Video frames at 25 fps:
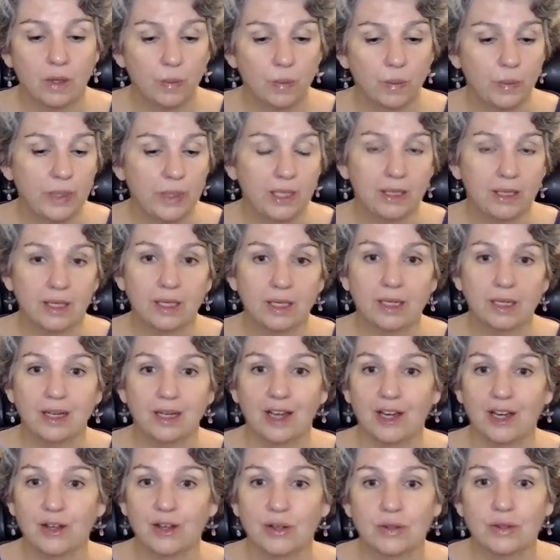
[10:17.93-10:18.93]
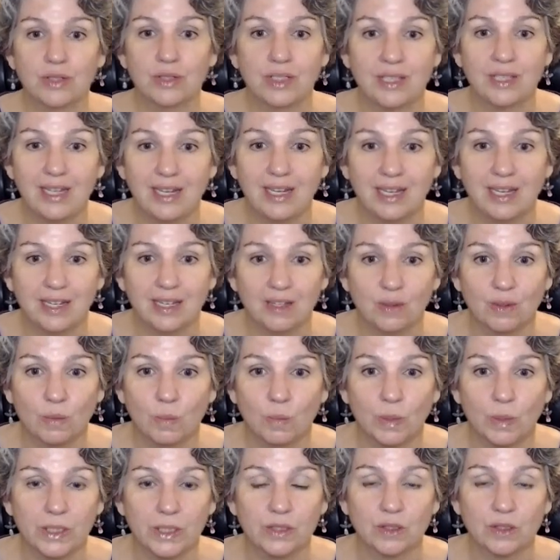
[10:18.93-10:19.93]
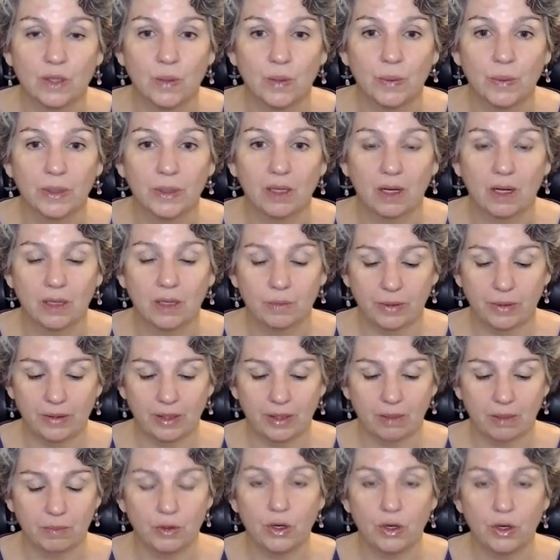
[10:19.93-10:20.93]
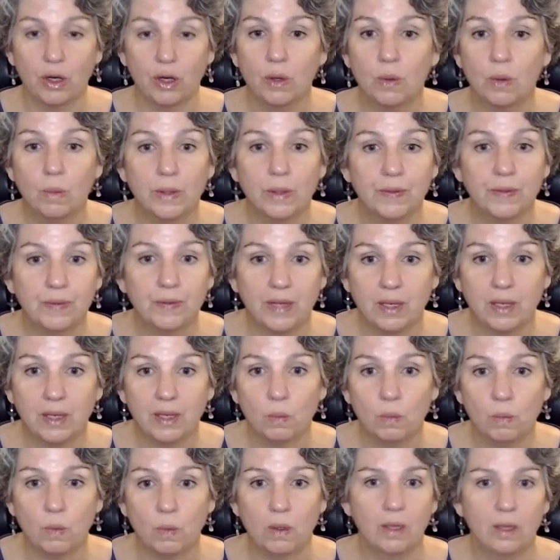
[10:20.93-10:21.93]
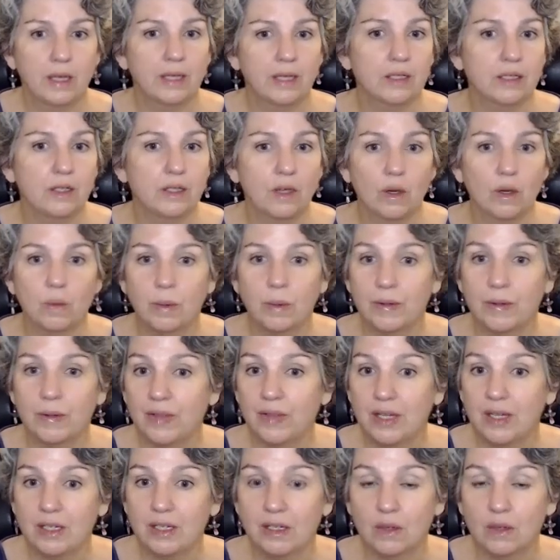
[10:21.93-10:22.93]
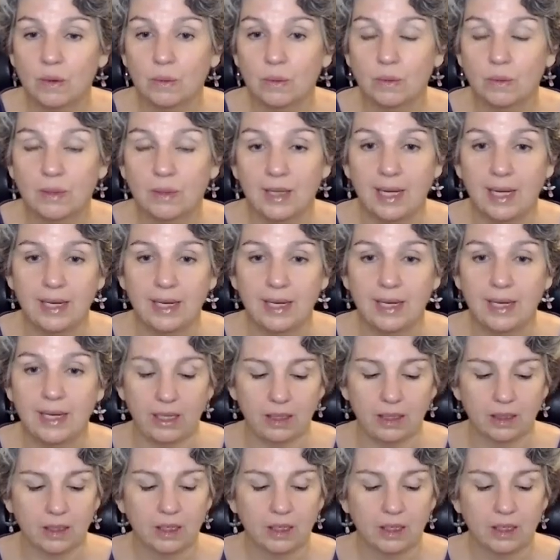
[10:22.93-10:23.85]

we can understand what's going on with them, know what they want, know what they don't like,